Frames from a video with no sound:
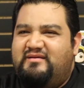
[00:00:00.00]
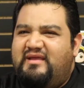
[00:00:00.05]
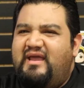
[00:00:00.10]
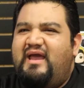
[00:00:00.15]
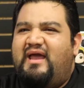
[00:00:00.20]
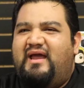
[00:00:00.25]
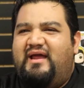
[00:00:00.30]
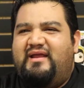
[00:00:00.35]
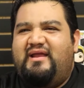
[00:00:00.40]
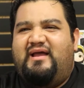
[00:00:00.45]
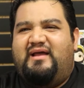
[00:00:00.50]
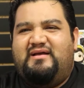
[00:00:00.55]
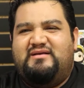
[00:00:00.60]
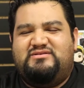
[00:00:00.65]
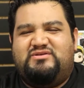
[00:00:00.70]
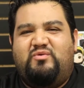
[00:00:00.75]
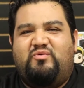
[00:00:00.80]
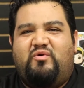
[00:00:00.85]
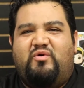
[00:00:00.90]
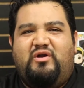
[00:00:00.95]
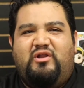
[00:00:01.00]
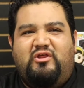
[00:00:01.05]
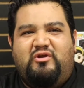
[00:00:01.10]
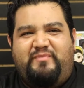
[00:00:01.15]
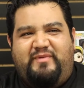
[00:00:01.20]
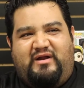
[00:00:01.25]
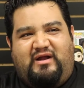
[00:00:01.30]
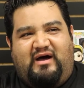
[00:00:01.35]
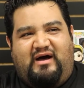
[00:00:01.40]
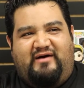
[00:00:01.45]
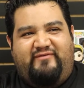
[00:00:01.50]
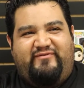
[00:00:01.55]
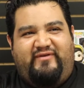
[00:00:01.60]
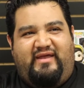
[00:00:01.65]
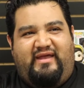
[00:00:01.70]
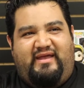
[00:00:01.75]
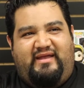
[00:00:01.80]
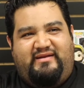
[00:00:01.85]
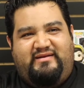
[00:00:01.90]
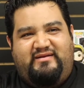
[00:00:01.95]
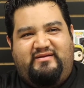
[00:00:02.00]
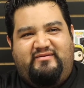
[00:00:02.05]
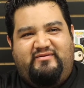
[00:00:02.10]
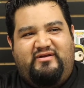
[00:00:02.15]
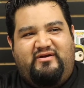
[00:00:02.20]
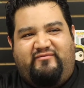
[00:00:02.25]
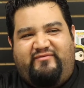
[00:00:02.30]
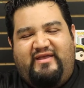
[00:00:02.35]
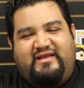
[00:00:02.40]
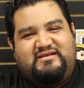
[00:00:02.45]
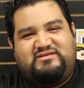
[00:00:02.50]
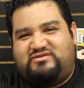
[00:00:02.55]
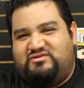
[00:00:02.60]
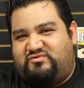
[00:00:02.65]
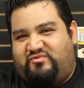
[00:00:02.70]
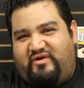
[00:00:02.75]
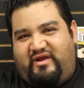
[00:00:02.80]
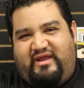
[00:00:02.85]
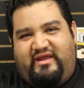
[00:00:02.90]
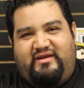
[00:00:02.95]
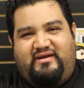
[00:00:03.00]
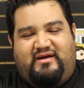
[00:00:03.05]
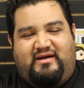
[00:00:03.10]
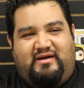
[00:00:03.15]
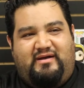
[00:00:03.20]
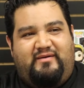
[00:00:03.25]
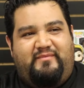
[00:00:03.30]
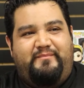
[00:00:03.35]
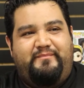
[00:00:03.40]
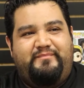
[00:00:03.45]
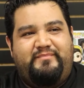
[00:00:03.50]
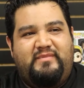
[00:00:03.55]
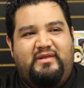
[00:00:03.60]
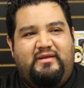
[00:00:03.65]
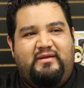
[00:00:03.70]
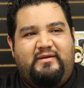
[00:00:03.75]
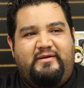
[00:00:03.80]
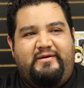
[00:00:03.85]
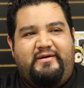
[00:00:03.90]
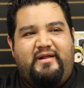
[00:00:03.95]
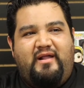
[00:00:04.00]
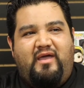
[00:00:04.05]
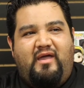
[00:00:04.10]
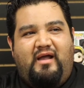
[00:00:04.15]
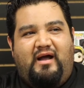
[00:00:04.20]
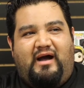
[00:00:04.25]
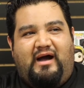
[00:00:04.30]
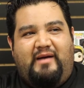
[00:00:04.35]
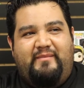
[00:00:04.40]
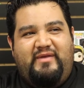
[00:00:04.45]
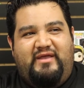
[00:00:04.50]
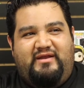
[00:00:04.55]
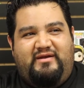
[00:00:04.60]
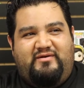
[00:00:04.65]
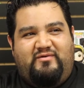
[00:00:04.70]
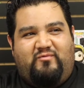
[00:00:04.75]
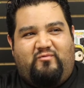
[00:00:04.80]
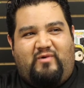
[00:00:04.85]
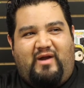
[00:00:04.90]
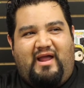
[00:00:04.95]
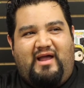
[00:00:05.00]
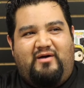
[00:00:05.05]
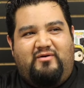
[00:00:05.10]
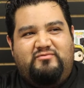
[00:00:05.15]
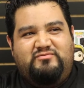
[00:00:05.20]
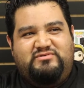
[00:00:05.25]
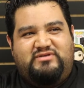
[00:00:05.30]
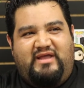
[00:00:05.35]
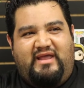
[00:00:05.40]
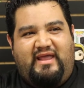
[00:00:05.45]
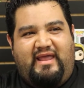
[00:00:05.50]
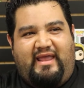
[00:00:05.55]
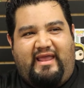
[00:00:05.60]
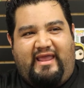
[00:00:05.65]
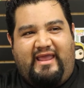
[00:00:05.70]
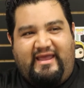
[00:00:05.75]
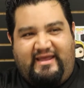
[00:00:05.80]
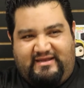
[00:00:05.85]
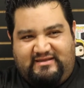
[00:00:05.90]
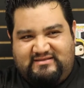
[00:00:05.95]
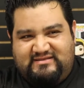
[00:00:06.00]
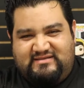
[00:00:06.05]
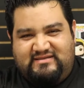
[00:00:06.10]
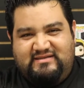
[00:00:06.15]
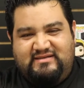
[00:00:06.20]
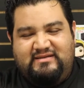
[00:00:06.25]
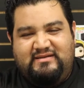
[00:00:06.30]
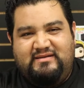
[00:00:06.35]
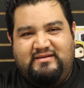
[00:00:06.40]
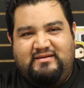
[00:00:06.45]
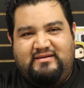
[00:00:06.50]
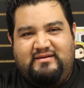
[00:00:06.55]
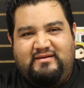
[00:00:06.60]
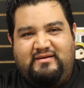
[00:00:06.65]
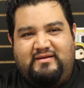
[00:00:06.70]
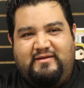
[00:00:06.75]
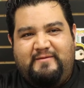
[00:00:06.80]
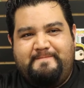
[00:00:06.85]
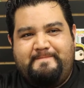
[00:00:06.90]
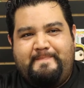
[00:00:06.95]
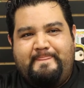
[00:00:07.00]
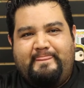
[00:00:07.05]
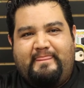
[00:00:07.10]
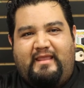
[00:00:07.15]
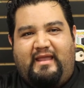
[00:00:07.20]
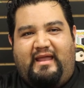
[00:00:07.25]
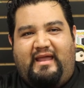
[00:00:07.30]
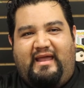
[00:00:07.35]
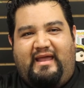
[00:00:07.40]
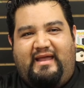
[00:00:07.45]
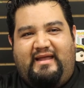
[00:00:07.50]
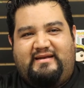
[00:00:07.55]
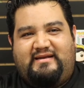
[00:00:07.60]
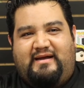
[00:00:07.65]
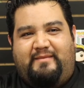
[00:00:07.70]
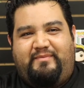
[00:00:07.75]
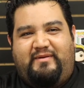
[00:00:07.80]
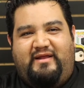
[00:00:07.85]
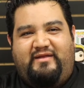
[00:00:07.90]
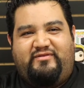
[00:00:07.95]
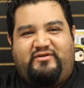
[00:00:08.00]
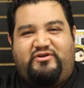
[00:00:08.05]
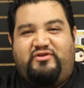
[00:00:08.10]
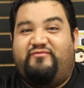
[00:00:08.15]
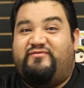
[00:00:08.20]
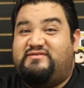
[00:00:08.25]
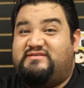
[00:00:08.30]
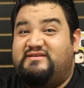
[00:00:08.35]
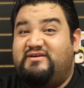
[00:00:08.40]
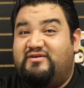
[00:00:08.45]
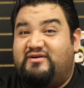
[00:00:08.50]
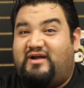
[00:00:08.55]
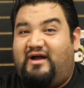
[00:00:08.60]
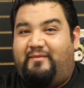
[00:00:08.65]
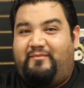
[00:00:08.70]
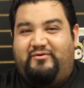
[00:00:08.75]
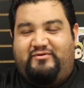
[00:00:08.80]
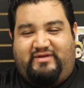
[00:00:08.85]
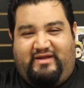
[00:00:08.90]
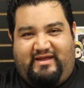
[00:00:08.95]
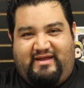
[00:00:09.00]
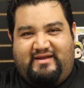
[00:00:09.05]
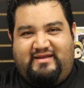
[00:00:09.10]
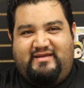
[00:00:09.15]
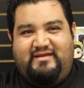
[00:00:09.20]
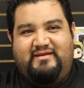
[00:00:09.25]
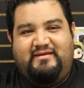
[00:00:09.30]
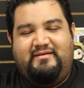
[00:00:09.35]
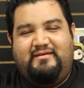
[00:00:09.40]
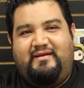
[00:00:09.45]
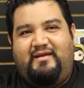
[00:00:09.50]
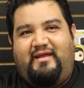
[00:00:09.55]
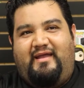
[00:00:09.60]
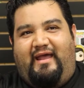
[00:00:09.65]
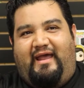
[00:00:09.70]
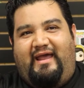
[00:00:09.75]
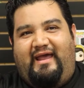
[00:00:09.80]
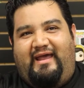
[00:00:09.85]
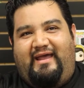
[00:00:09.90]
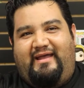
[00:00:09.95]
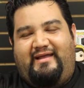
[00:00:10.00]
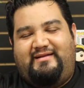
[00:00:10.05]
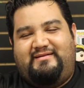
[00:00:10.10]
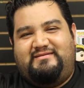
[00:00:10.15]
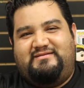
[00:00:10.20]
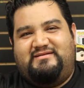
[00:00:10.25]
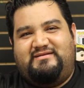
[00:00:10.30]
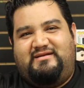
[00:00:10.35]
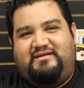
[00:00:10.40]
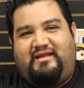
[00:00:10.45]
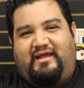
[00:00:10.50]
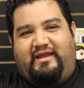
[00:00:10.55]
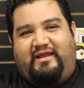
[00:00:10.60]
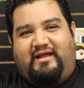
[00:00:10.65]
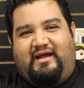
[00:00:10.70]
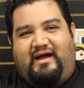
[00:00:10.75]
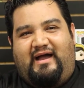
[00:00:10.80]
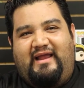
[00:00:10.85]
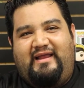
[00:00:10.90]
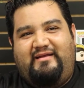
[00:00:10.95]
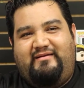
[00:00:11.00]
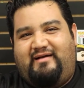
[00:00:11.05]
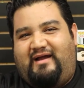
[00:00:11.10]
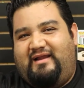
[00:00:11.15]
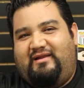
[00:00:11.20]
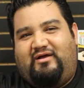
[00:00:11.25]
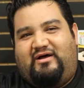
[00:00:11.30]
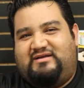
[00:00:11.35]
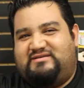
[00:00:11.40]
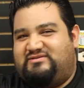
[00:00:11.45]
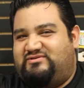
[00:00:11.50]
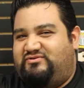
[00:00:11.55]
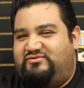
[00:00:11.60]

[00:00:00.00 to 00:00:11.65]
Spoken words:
Yeah. So we're a little bit off, and you know, Vegas was great. I'm in round 8, and I'm playing the new Vasir combo deck, and like I lost